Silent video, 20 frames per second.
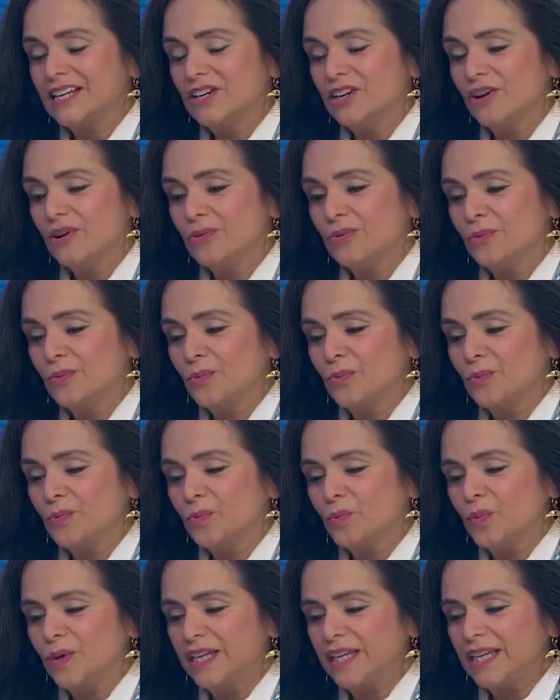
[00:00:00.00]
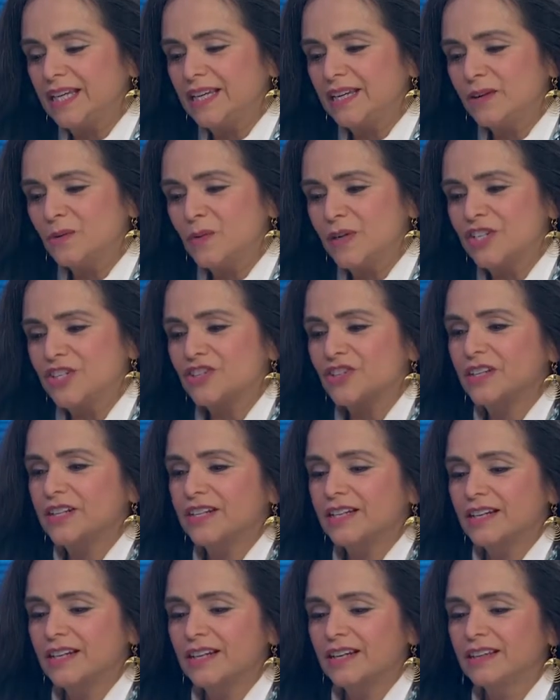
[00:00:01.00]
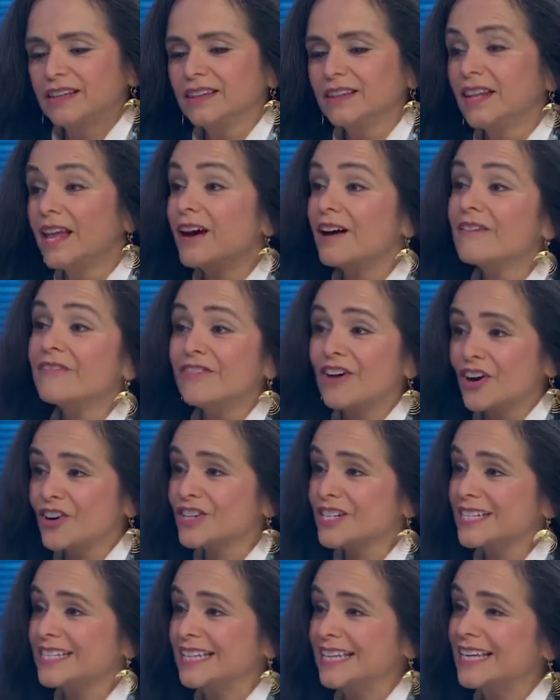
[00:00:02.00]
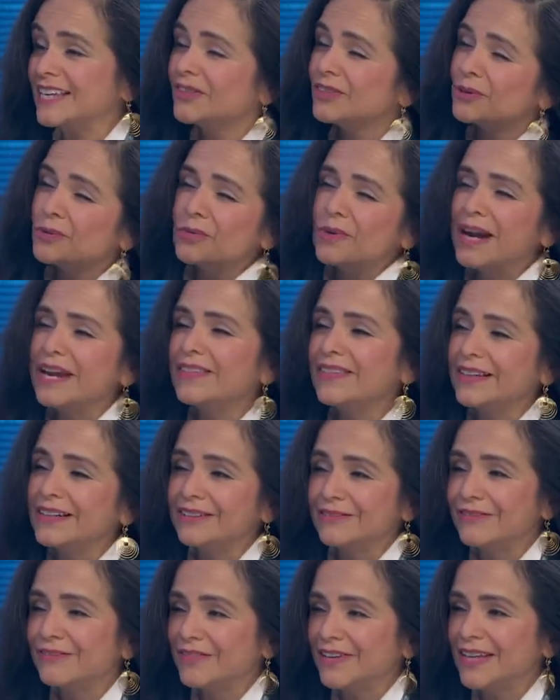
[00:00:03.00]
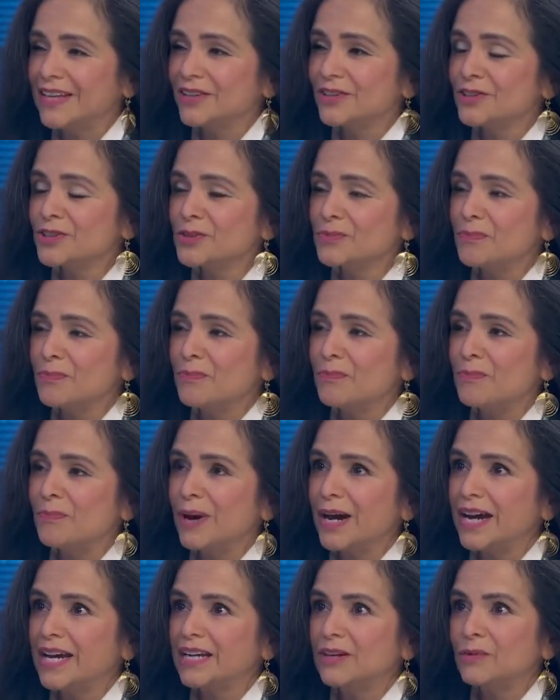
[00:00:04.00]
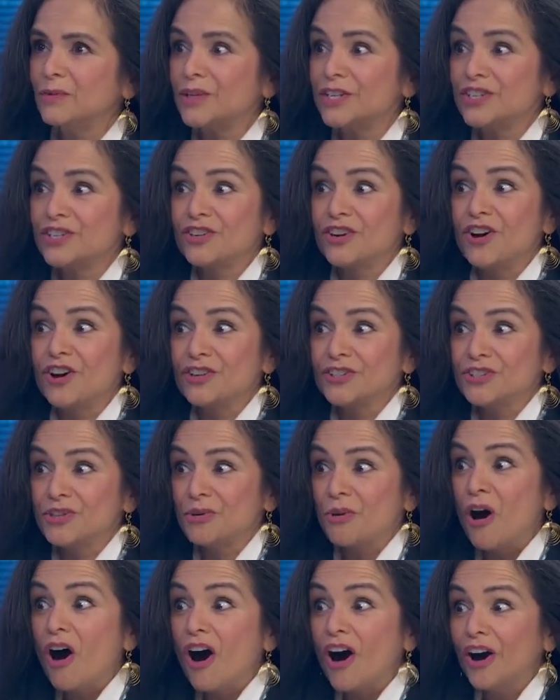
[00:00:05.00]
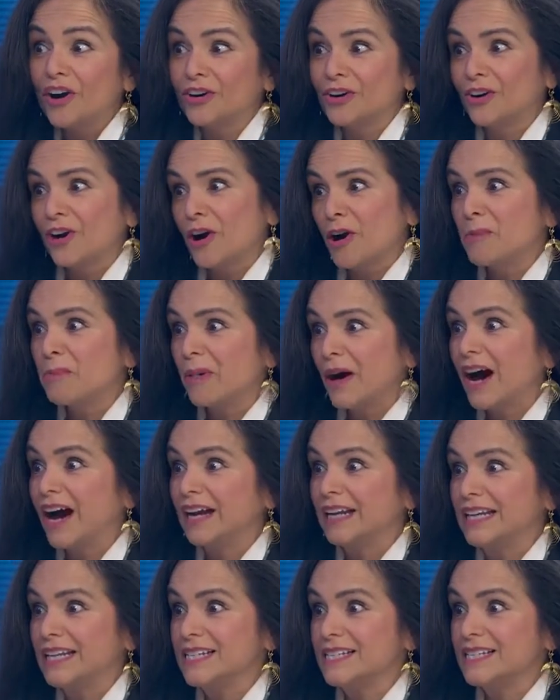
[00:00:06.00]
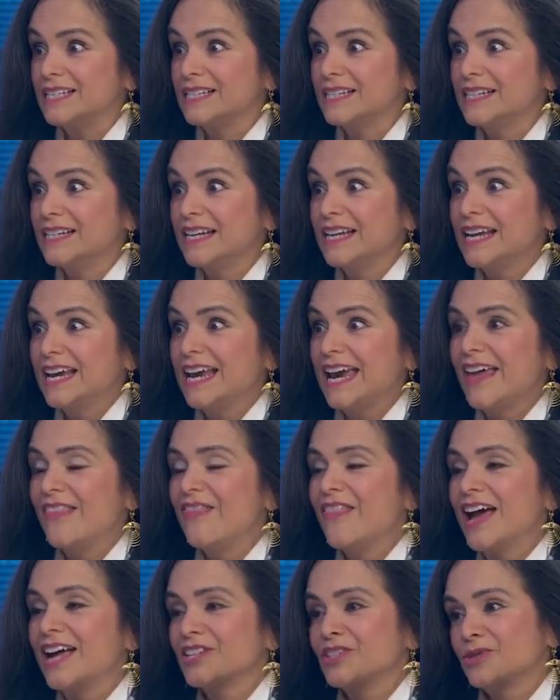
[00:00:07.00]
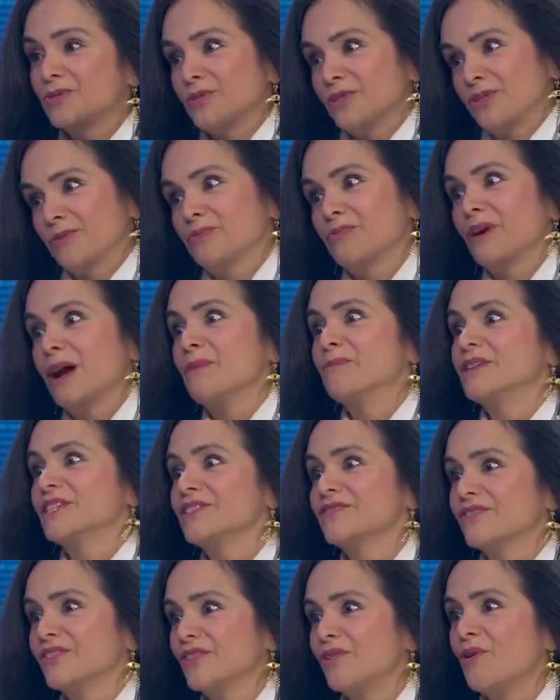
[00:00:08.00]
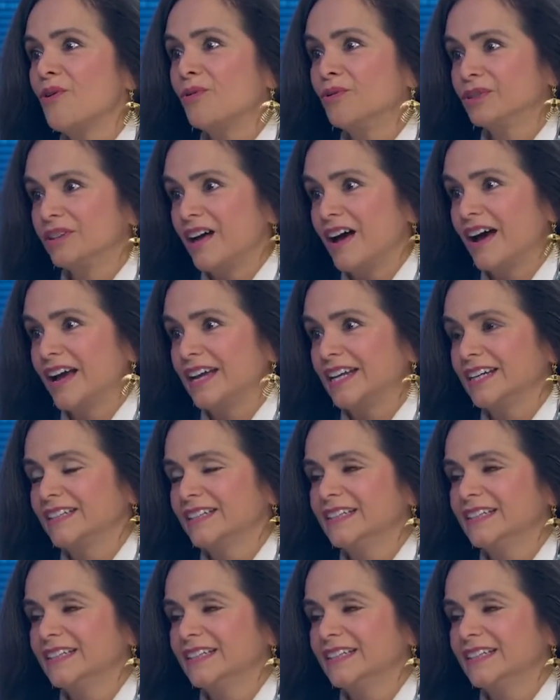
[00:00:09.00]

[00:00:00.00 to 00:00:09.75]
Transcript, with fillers: you know, we, we should love our skin the way that it feels, but we should also honor our bodies and that's sort of the premise for the whole line.